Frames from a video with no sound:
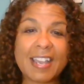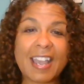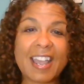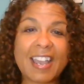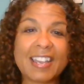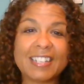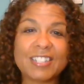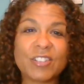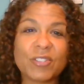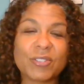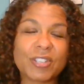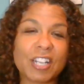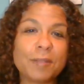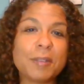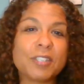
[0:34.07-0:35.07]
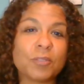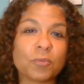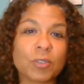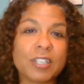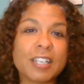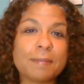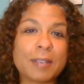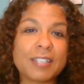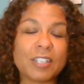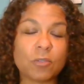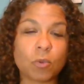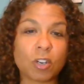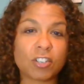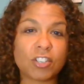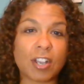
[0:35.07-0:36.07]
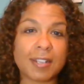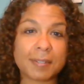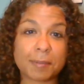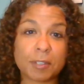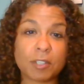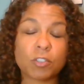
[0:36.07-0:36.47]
And there's going to be some really amazing workshops,